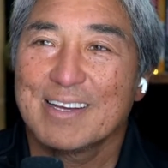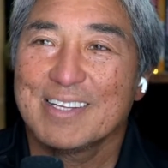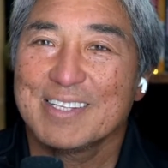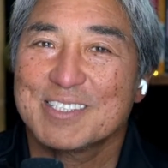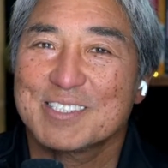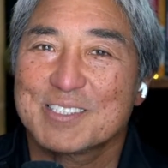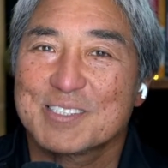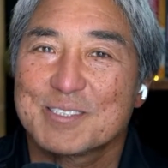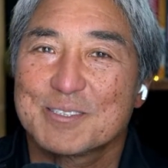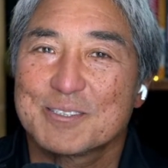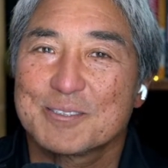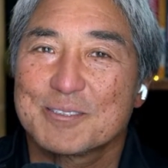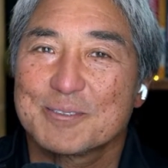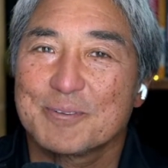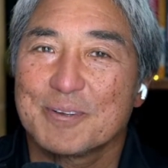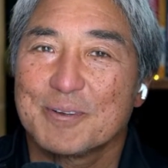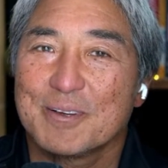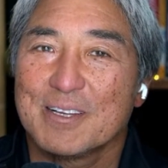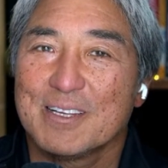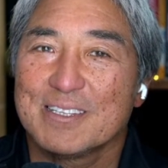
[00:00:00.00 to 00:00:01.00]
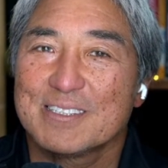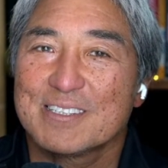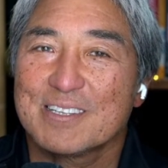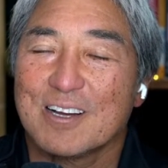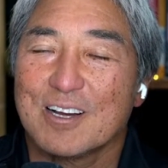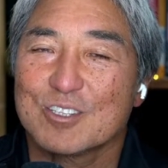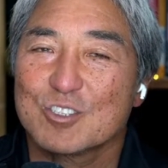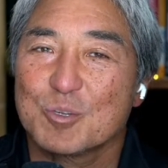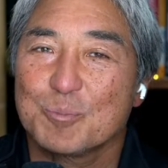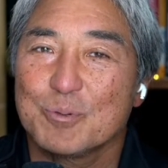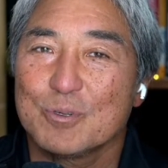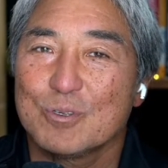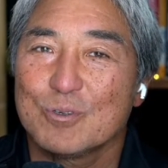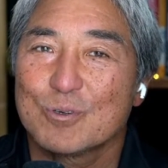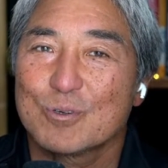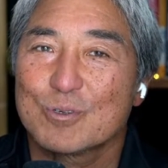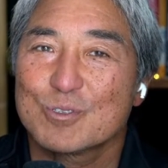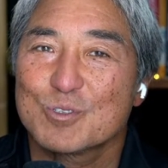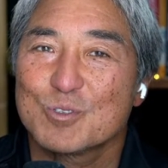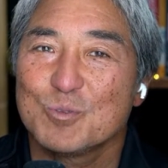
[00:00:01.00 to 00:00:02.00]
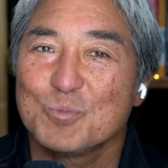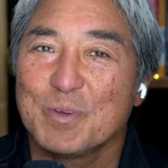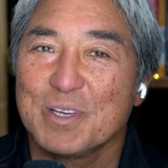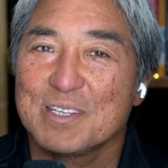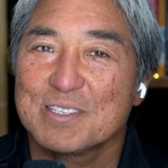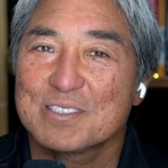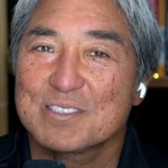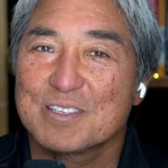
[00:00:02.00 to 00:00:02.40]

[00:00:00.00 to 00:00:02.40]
It's entrepreneurs who make